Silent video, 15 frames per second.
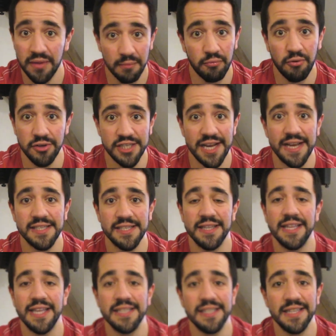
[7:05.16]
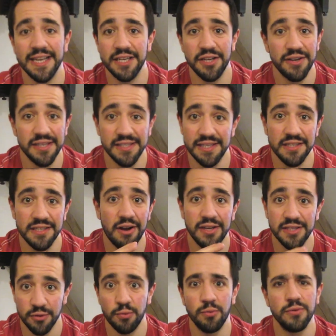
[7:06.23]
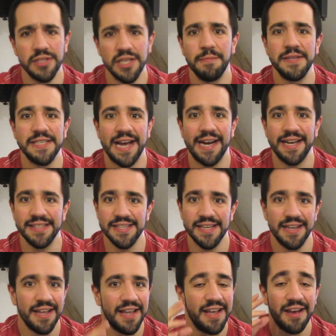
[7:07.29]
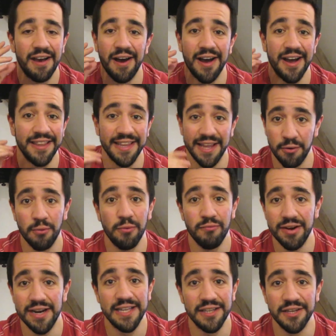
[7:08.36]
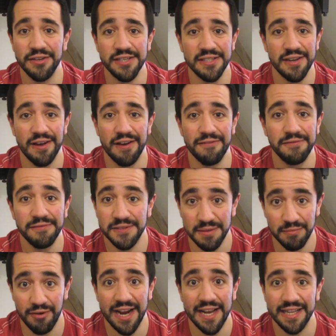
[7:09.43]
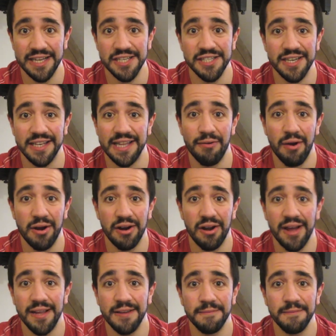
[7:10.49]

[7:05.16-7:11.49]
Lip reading: projects and things that they do, because these guys are all super talented, and they all really do deserve some recognition in their own light.